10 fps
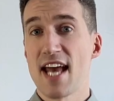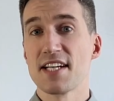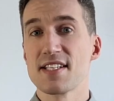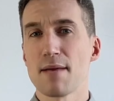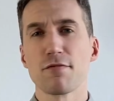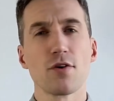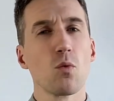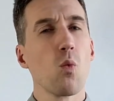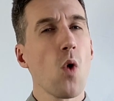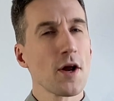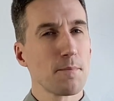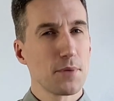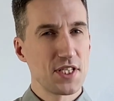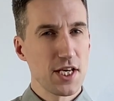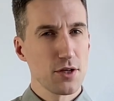except for one
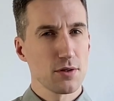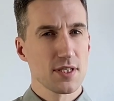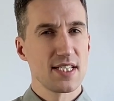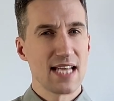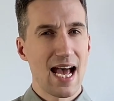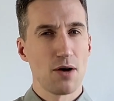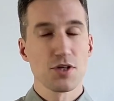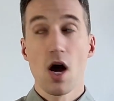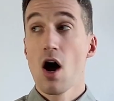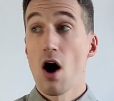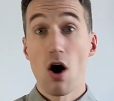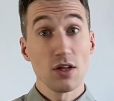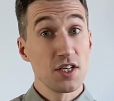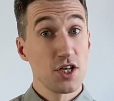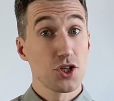particular sound, all
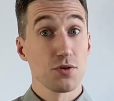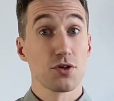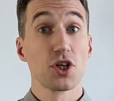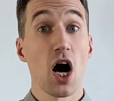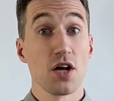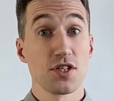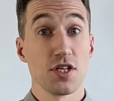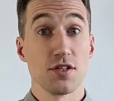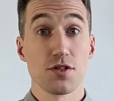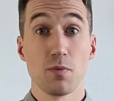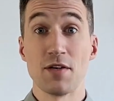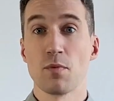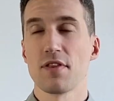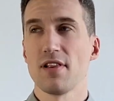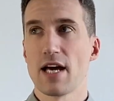initials are consonants written
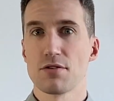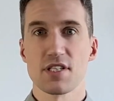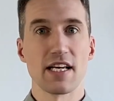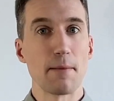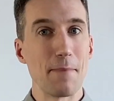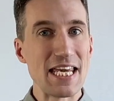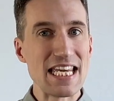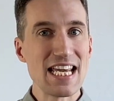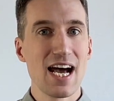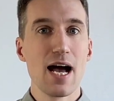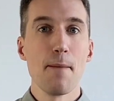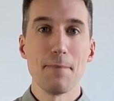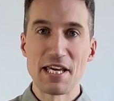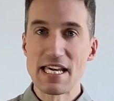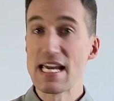with letters like B,
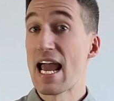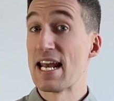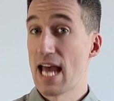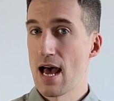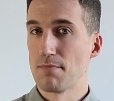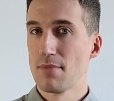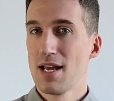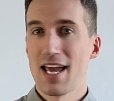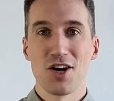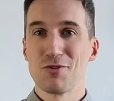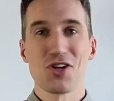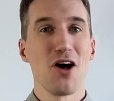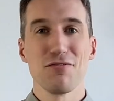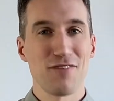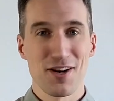P, and M, and almost all
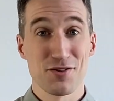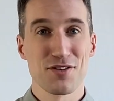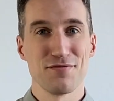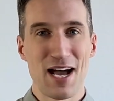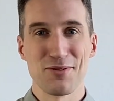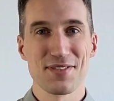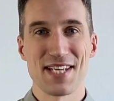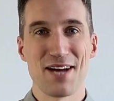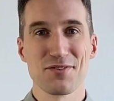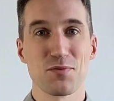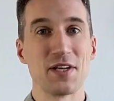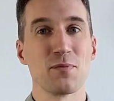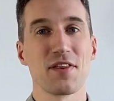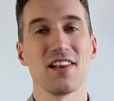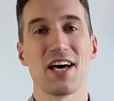finals are vowel sounds written
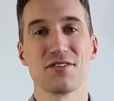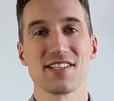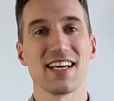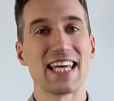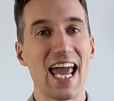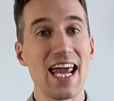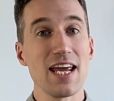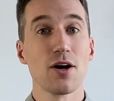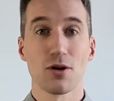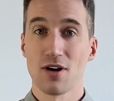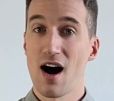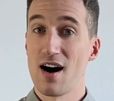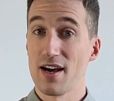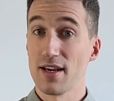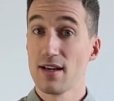with letters like A or
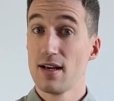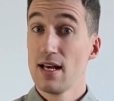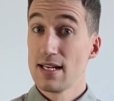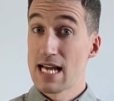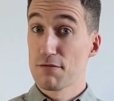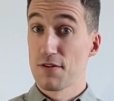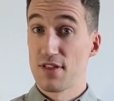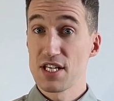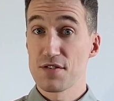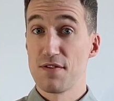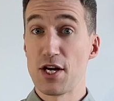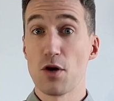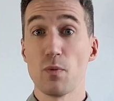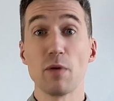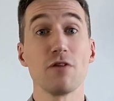I. Now for this
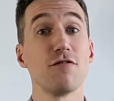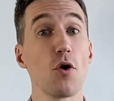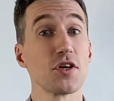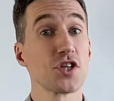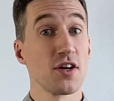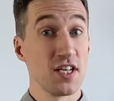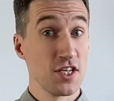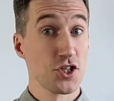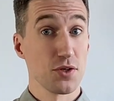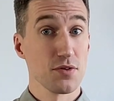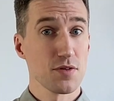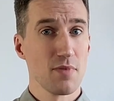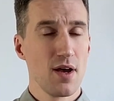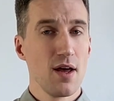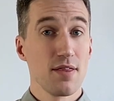we will focus on initials.
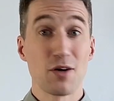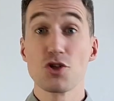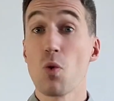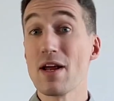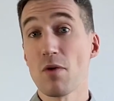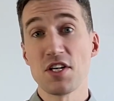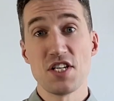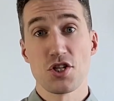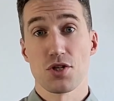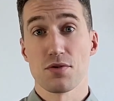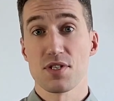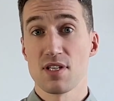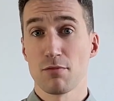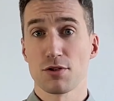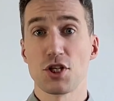There are 21 initials
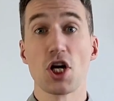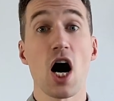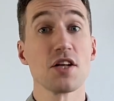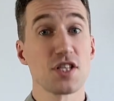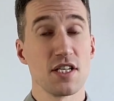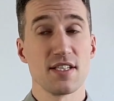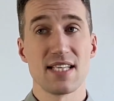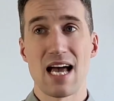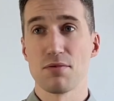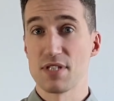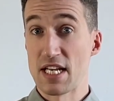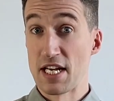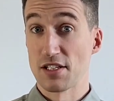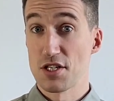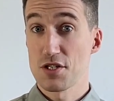similar to consonant sounds in
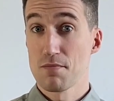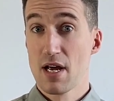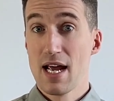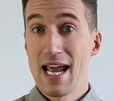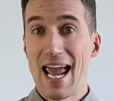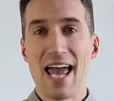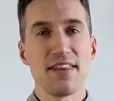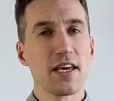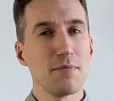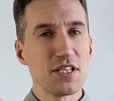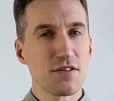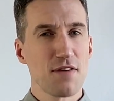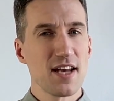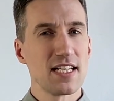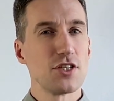English, and they can be
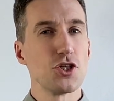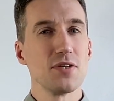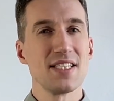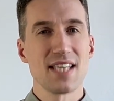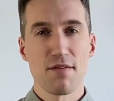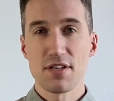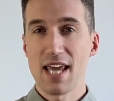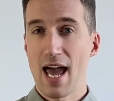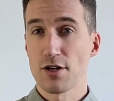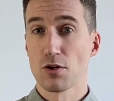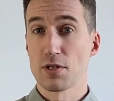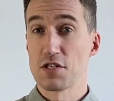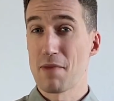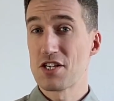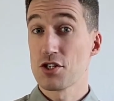divided into 7 categories
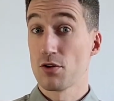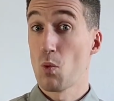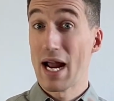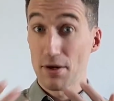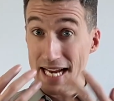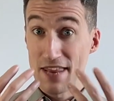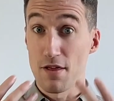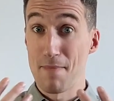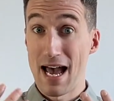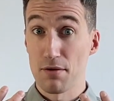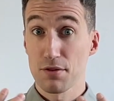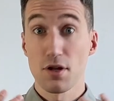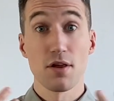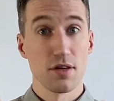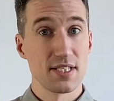based on where in the mouth
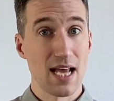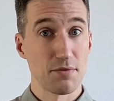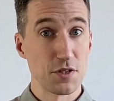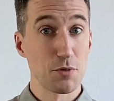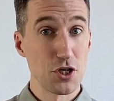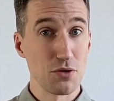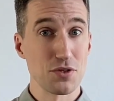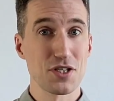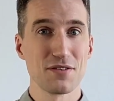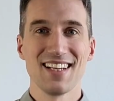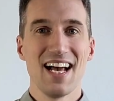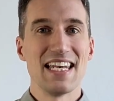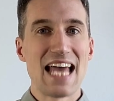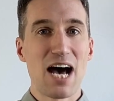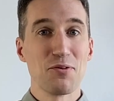the sound is produced.
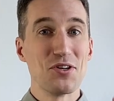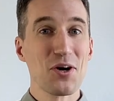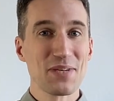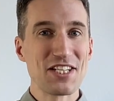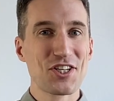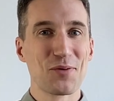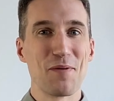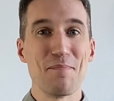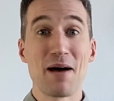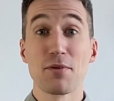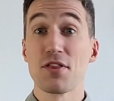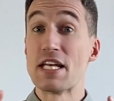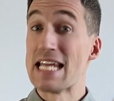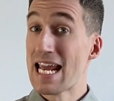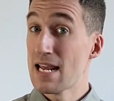Now, you don't need to remember the
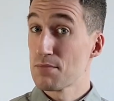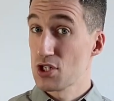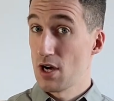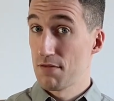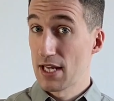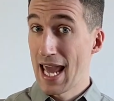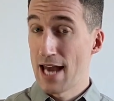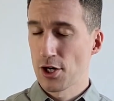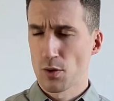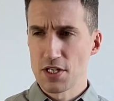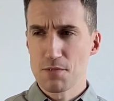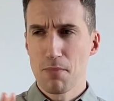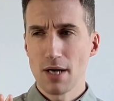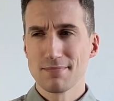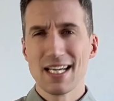names of the categories,
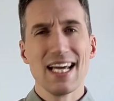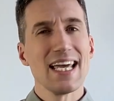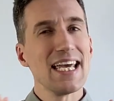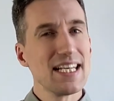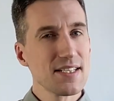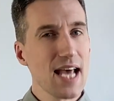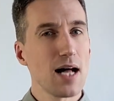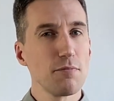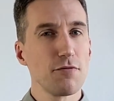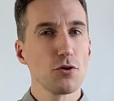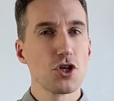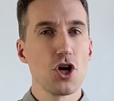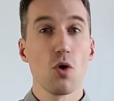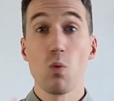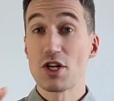but it is helpful to know
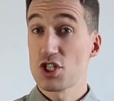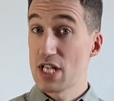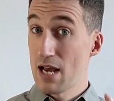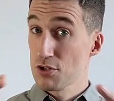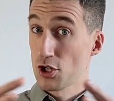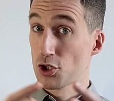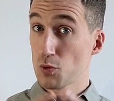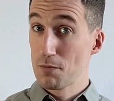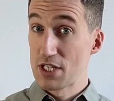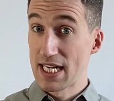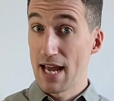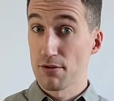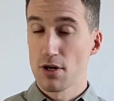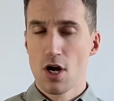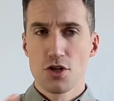which sounds are grouped
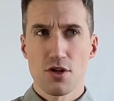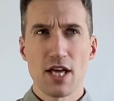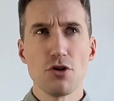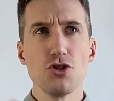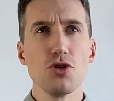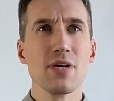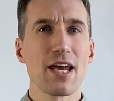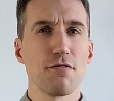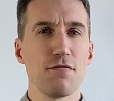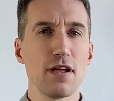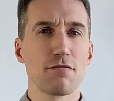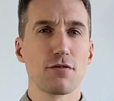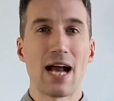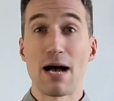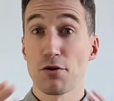together so that you do get a feel for
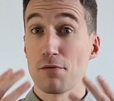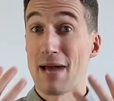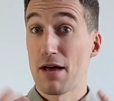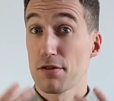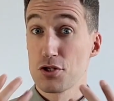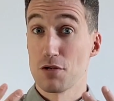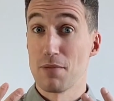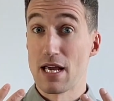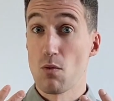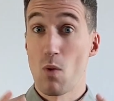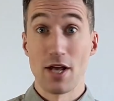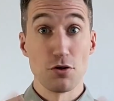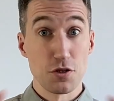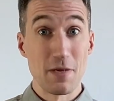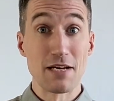how your mouth should be when you
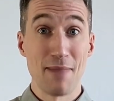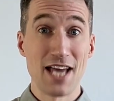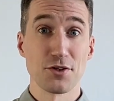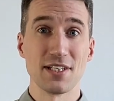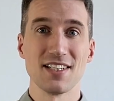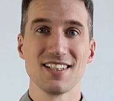speak Mandarin.